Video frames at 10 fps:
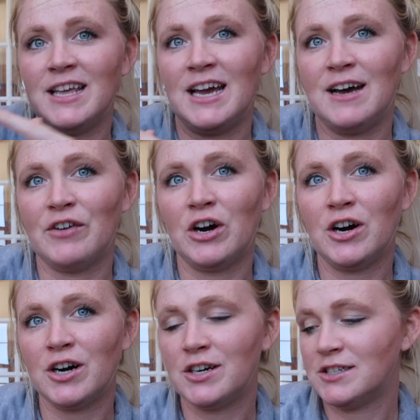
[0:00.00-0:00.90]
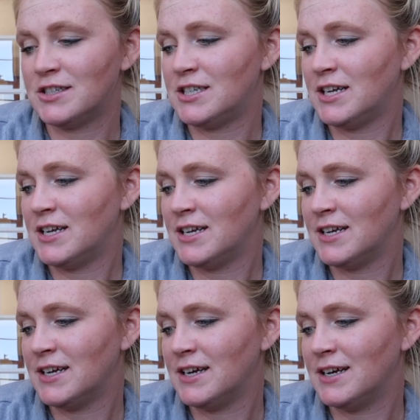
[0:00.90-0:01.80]
They have a heart
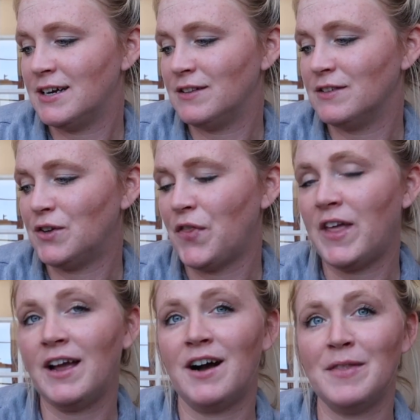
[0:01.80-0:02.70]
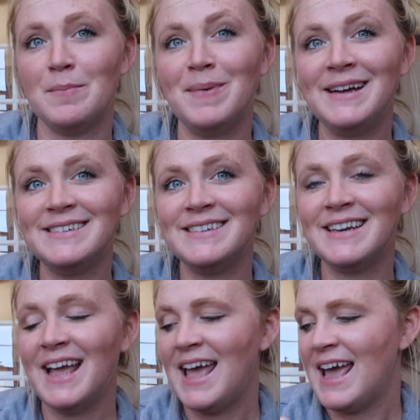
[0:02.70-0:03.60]
little thing on the
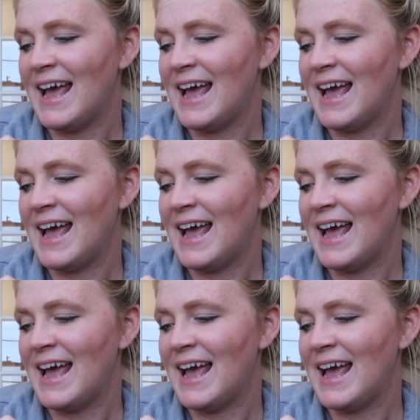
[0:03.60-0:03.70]
button.